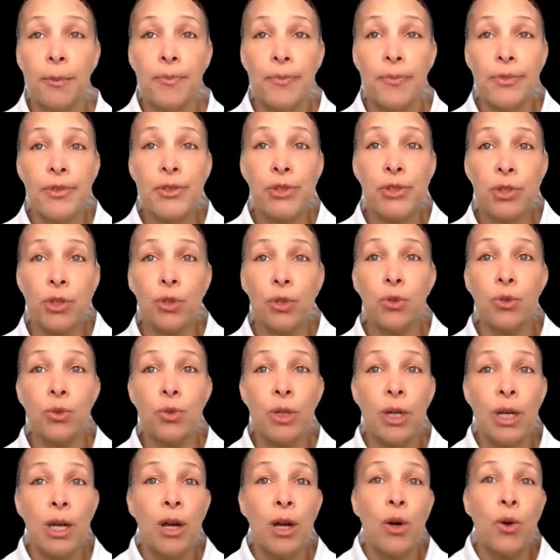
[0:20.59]
so
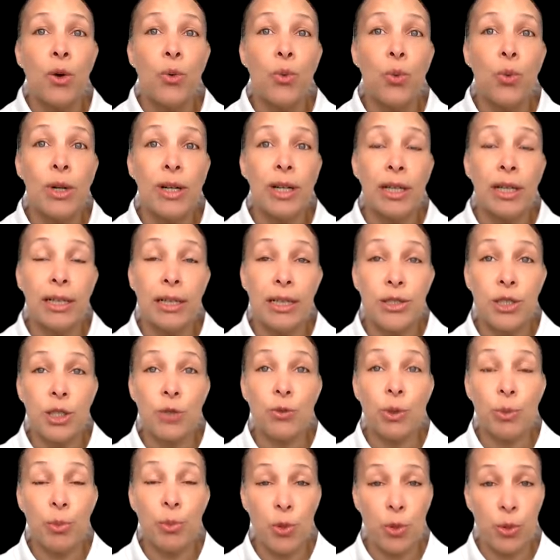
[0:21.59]
when an initial
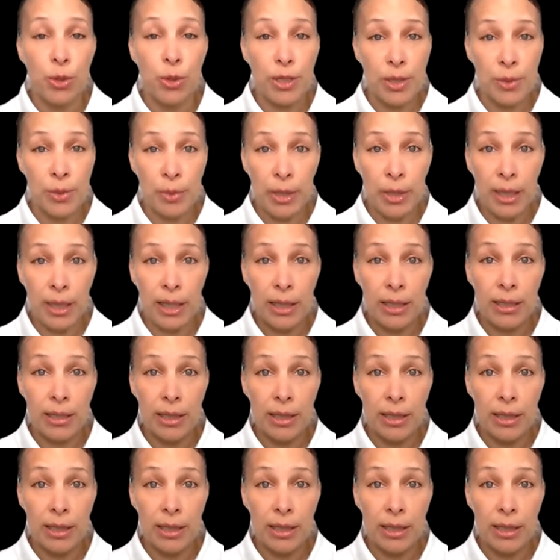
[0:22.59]
report is made,